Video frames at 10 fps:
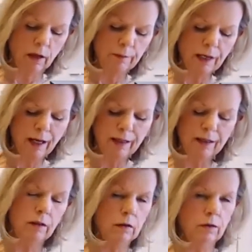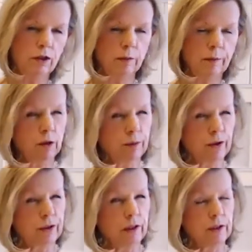I'm not a huge tomato
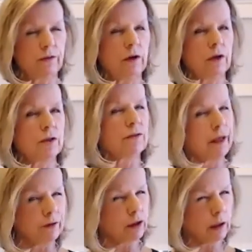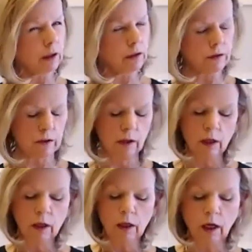person as far as flavor goes.
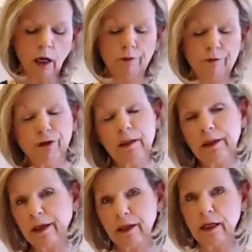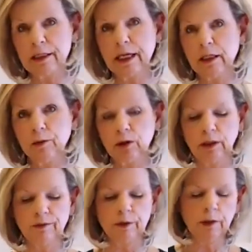Frankly, I can kind of take them or
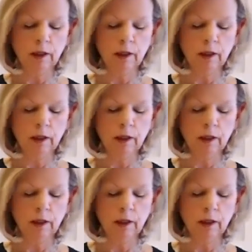leave them.